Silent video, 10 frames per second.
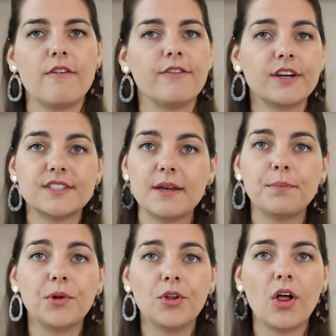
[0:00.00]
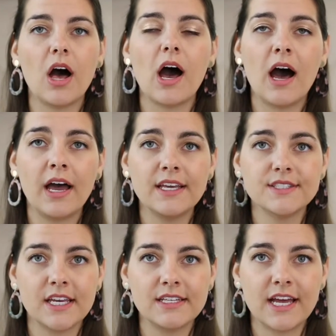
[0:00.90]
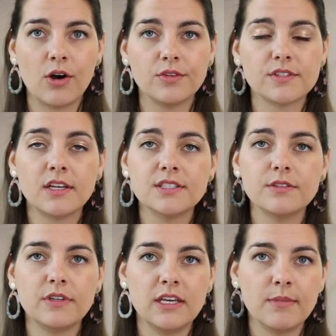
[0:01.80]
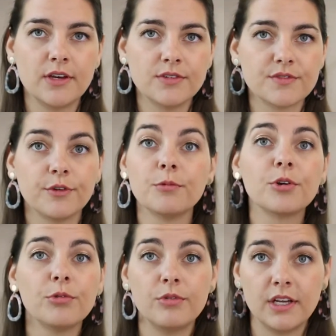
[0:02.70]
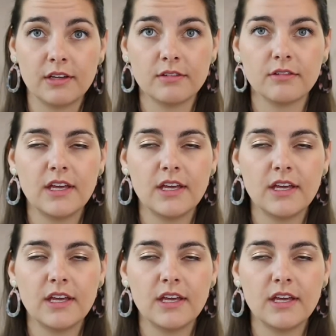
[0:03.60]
For example, I send out tons of emails for recruiting